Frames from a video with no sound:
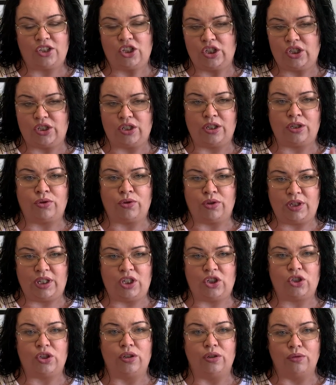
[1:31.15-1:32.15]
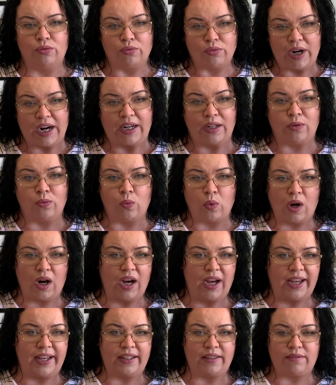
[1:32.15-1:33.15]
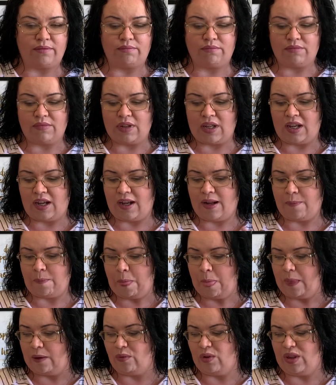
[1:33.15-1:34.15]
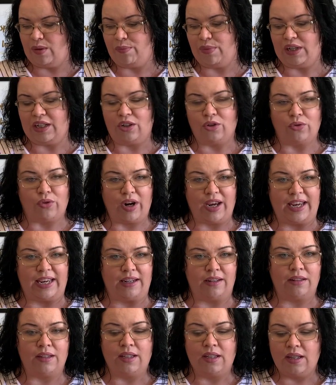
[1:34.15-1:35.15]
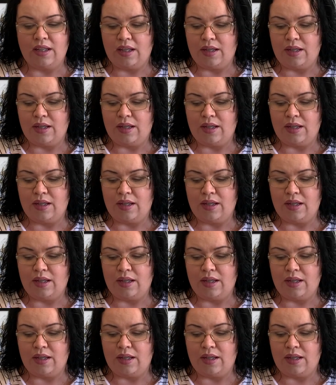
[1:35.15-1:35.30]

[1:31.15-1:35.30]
just the traditional red and white with a bit of green.